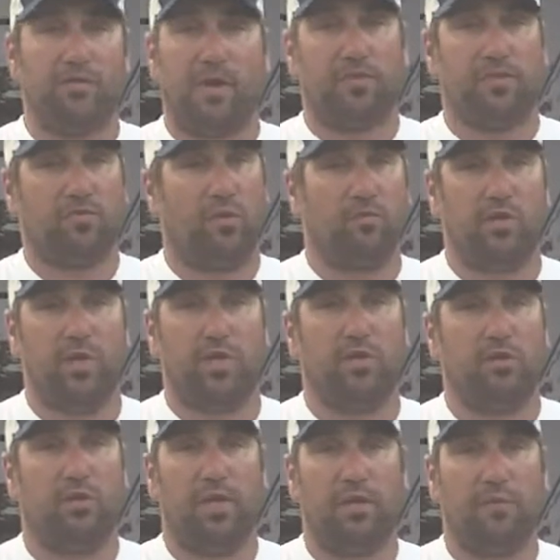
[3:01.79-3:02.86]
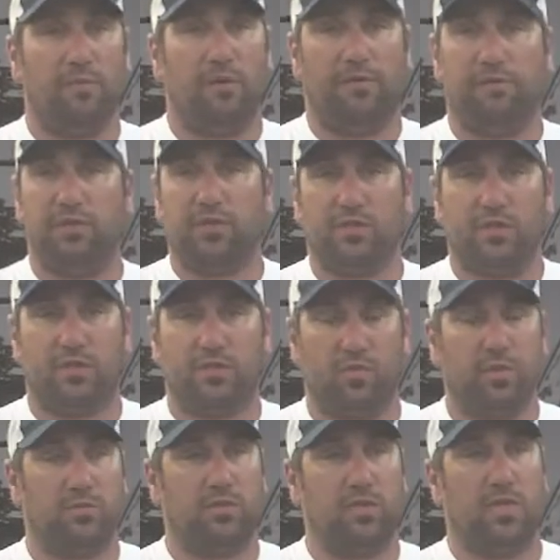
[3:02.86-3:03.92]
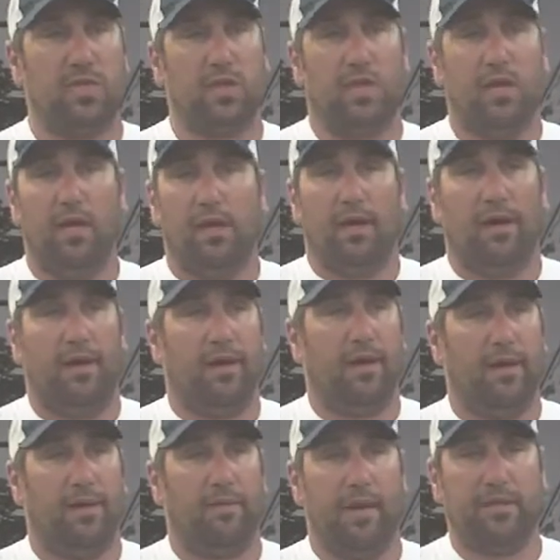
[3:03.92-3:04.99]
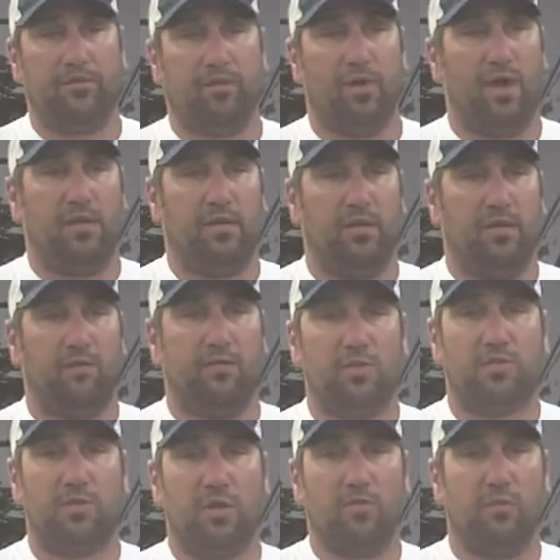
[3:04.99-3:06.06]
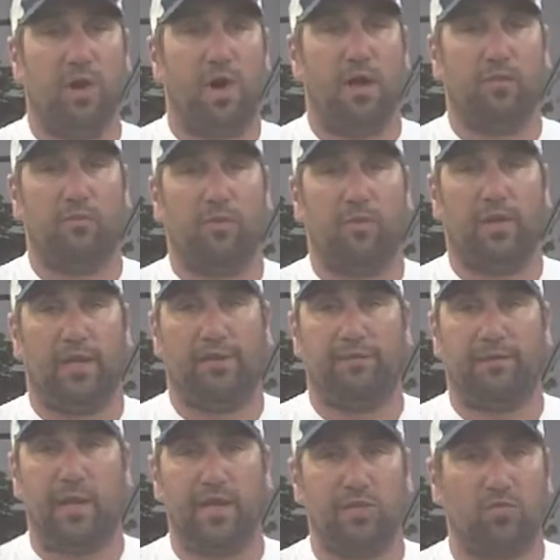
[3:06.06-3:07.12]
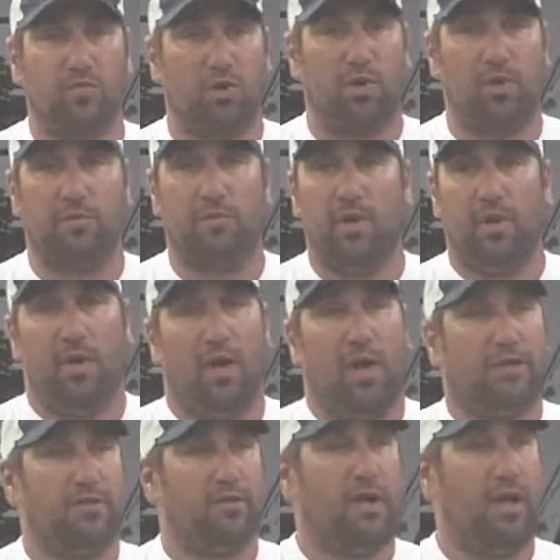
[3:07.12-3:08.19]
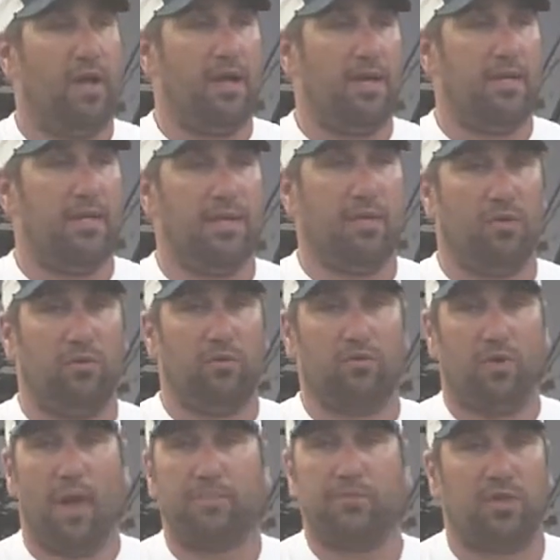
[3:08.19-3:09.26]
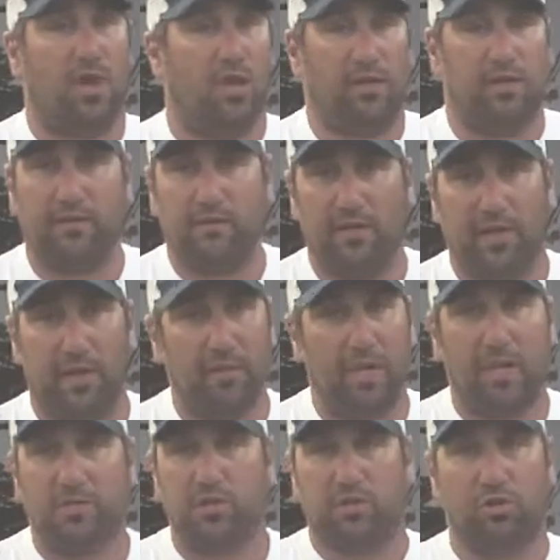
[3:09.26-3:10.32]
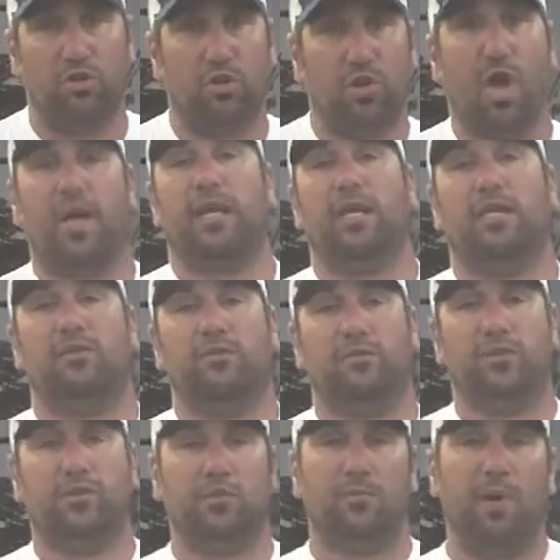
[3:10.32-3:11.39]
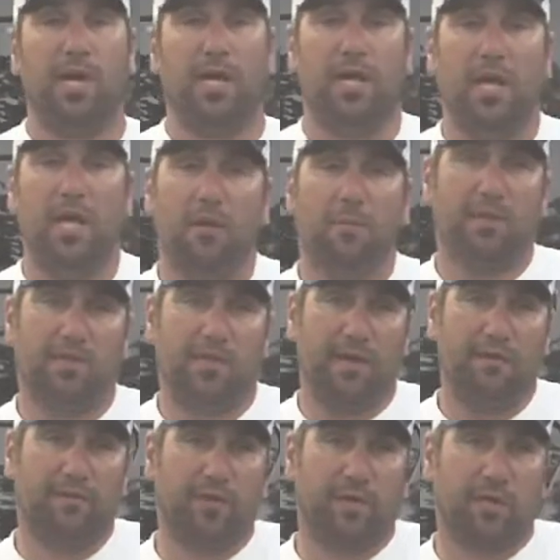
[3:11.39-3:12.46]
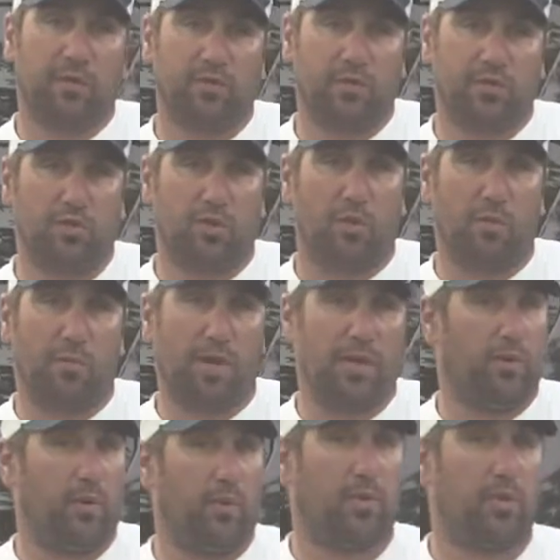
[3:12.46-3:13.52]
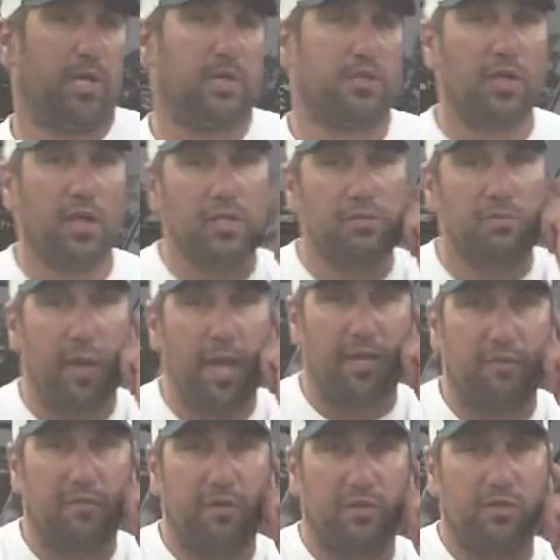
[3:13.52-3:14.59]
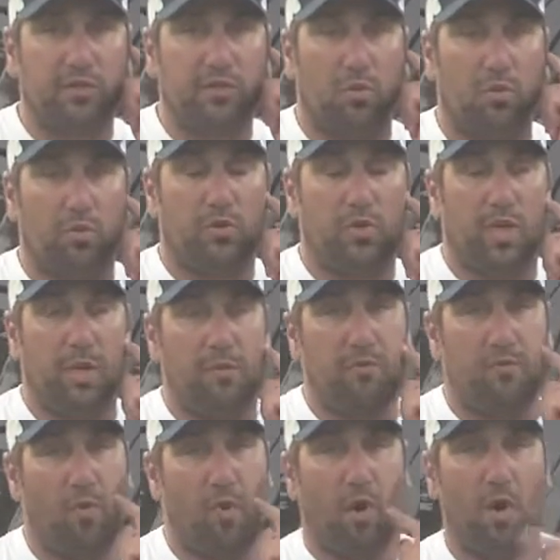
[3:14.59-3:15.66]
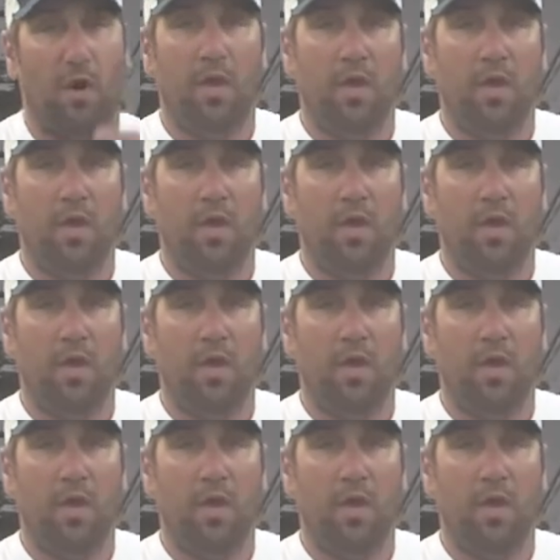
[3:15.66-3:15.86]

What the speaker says: tried the swim jig, couldn't get a fish on a swim jig. I tried, fishing on the bottom with like a finesse worm. I tried, drop shotting even. I mean, I just could not get those fish to bite. But definitely it was a slower bite. We weren't catching as many fish as they were the day before.